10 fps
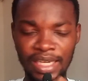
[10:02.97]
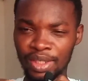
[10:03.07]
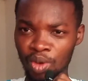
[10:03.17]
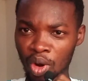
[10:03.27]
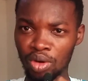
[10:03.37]
it
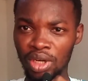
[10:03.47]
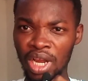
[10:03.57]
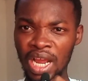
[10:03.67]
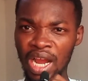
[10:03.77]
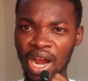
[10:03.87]
is God.
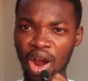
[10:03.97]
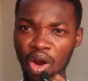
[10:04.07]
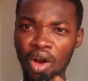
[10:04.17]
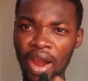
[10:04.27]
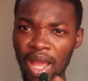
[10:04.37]

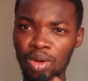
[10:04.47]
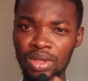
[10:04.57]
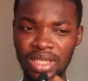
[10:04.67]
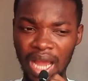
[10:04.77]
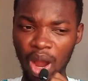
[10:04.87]
Or
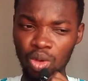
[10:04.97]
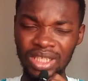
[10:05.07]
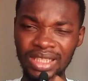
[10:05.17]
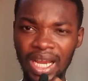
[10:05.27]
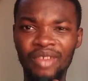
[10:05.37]
else I
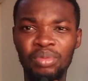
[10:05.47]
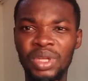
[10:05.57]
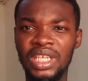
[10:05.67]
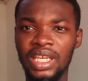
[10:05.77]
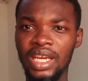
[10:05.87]
wouldn't have
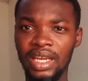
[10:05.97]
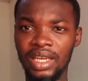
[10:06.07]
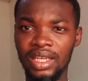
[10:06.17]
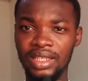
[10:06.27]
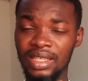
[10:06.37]
been here
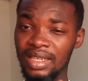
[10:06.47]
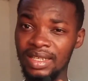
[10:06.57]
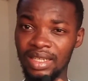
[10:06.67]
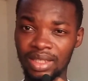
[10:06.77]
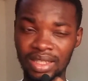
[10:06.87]

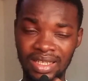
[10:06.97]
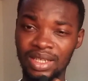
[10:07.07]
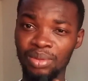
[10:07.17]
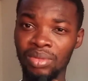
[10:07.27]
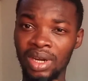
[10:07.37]
this
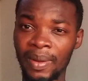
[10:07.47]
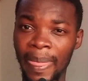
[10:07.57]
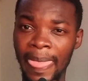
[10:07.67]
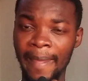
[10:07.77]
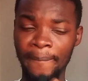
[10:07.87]
December.
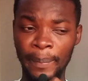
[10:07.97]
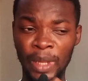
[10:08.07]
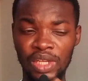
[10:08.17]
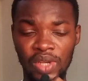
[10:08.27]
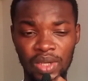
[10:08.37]

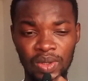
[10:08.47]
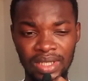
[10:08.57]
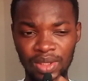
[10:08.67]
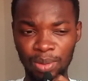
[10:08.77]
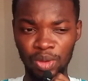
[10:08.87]
So I
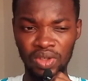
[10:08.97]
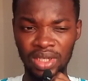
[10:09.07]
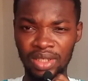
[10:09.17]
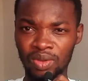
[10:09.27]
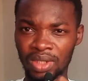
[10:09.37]
use this
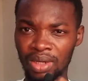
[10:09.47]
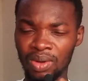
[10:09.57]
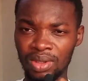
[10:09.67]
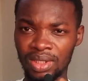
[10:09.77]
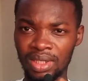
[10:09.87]
opportunity to thank
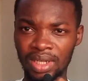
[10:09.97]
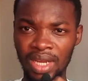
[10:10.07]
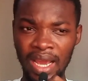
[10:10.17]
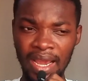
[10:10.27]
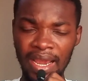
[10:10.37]
God.
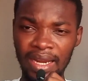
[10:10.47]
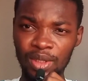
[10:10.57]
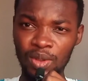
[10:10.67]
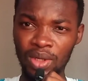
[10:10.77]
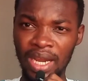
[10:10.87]

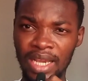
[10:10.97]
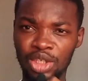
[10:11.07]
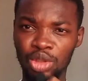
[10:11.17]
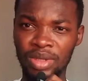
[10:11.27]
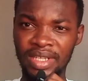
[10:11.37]
And you guys
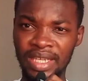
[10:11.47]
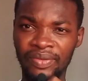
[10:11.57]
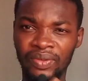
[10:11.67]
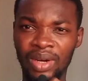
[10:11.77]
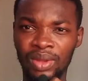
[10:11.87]
should be
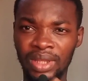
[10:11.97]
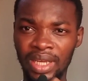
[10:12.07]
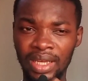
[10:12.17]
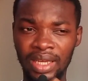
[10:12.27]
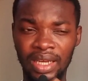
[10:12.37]
safe out
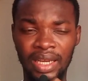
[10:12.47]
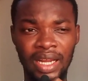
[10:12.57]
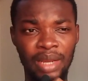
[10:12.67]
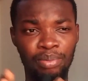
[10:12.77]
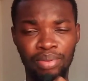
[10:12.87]
there.
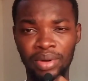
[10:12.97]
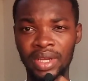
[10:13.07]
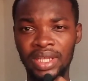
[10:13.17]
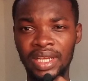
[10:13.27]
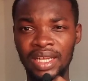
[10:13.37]
And I
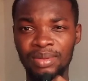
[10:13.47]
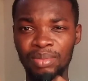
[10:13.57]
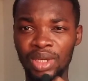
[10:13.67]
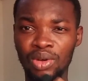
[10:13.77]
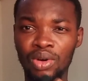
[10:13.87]
pray that
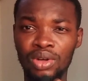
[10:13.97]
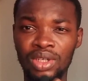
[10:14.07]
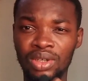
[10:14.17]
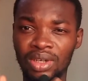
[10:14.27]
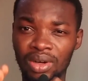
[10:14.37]
may
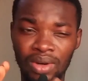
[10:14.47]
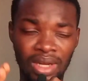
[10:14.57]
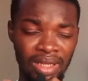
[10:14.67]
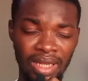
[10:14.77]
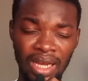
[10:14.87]
God or
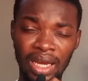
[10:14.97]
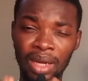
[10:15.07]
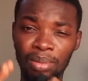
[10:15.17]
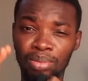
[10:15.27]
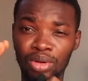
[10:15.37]

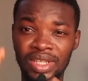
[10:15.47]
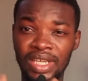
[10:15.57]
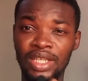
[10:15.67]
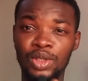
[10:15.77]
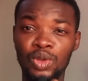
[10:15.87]
Allah
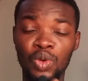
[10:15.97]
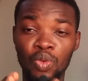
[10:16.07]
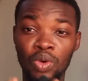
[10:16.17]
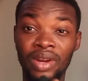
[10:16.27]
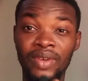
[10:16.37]
protect you
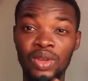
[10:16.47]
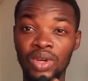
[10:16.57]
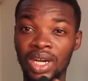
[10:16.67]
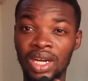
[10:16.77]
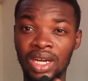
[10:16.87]
wherever you
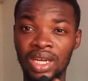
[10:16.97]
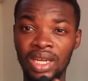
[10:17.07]
are